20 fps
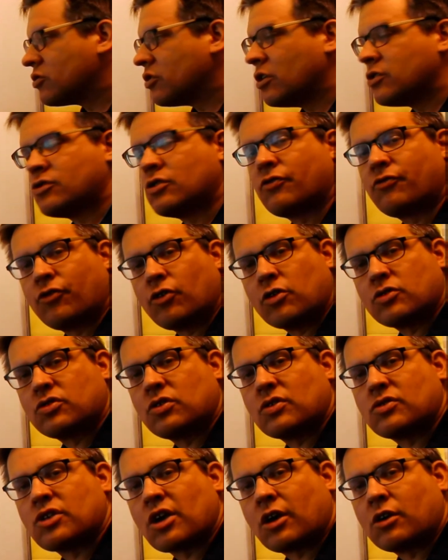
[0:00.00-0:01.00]
So that's your
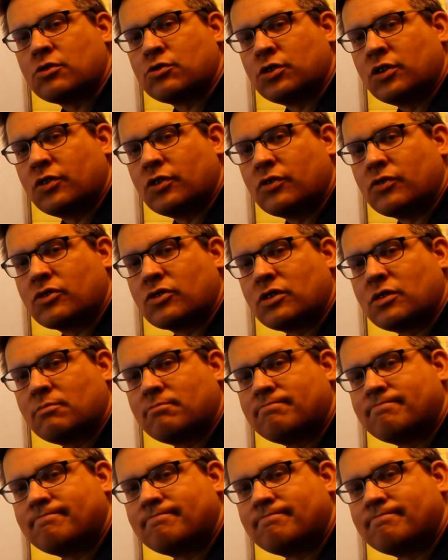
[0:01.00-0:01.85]
first and second derivatives.